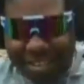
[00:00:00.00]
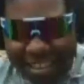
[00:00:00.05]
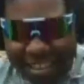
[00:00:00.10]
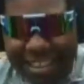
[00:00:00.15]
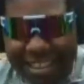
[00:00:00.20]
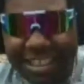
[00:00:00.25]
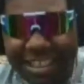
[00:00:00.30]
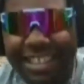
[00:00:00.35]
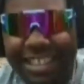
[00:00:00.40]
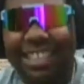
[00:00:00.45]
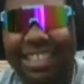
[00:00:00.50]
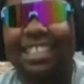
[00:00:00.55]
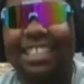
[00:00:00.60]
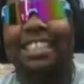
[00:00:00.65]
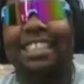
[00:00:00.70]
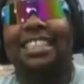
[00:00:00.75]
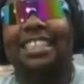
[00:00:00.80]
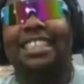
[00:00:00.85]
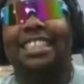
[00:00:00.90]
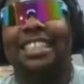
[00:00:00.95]
Marcus Jordan.
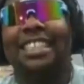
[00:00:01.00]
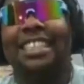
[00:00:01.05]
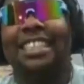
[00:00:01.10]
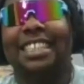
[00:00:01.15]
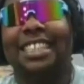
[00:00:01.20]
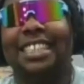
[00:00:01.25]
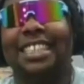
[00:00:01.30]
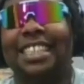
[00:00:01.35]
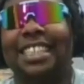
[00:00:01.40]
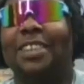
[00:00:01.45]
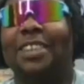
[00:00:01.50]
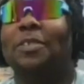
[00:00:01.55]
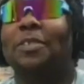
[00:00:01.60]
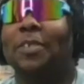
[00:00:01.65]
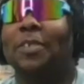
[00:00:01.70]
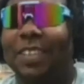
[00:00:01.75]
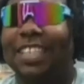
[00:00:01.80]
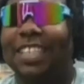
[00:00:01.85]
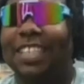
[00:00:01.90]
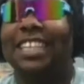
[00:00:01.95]
Eventually came
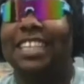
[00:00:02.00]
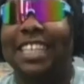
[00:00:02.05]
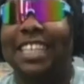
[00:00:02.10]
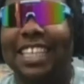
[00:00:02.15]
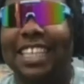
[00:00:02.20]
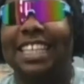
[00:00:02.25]
later.